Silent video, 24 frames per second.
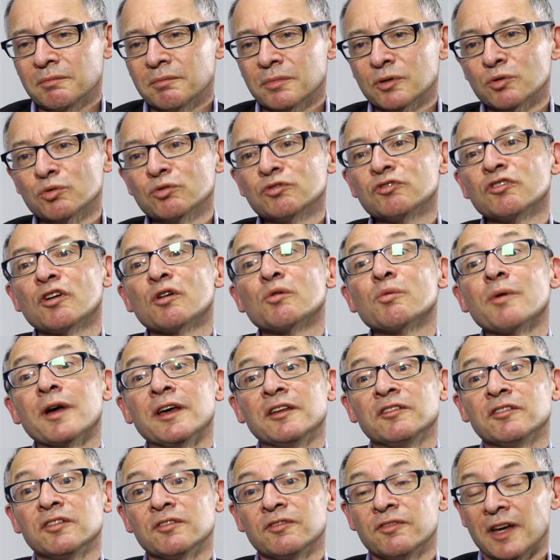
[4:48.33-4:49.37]
but also
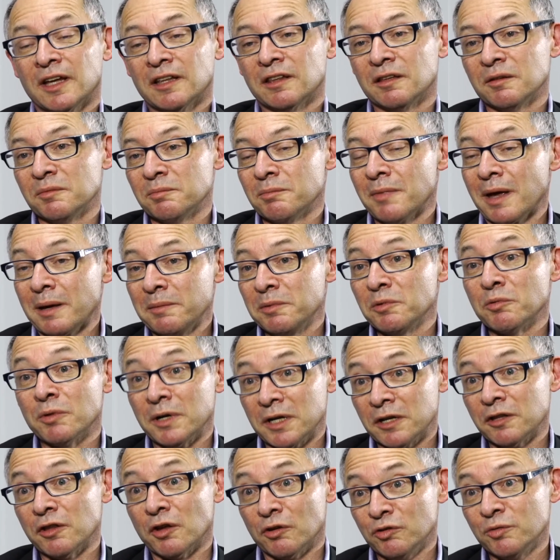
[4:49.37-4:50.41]
raise the fact that maybe
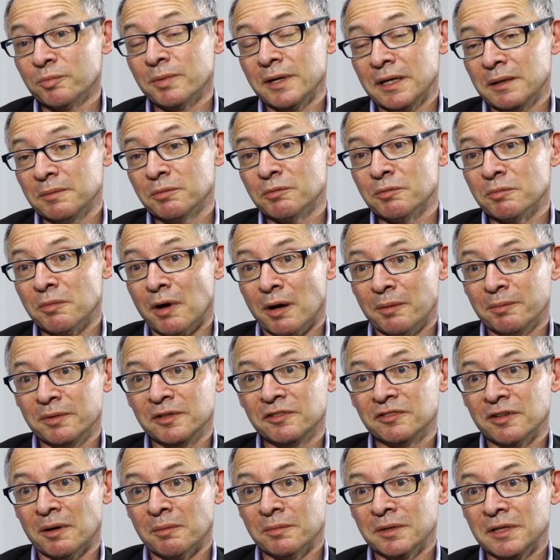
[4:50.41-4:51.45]
one of those people might be
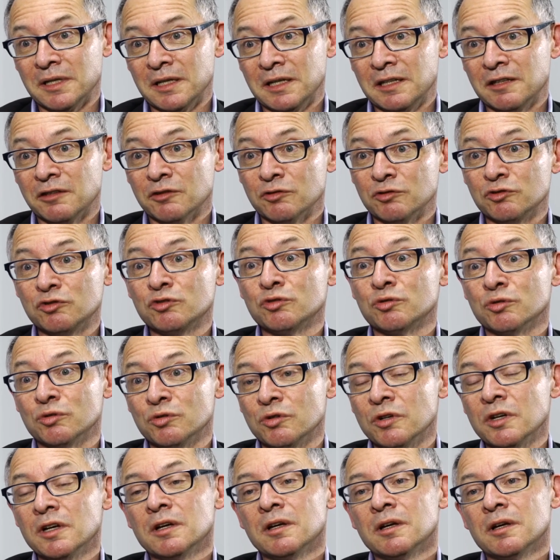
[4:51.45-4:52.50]
somebody that should